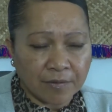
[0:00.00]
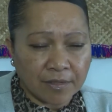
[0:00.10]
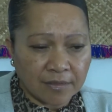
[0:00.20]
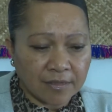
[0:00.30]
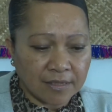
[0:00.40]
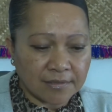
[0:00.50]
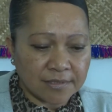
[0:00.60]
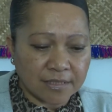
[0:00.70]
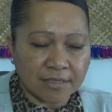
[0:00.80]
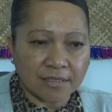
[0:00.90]
in the next
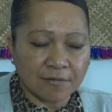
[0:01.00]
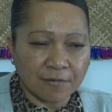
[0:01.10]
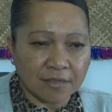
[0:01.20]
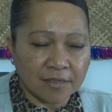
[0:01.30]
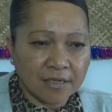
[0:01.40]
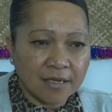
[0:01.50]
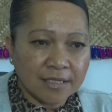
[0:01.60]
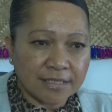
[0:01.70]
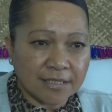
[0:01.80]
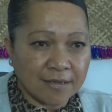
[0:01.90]
season or
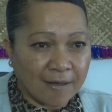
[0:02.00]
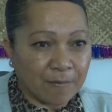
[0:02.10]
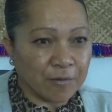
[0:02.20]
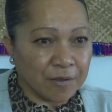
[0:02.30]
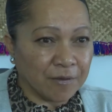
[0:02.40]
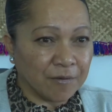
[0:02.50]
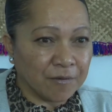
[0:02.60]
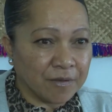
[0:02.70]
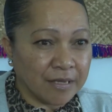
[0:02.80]
see how we go.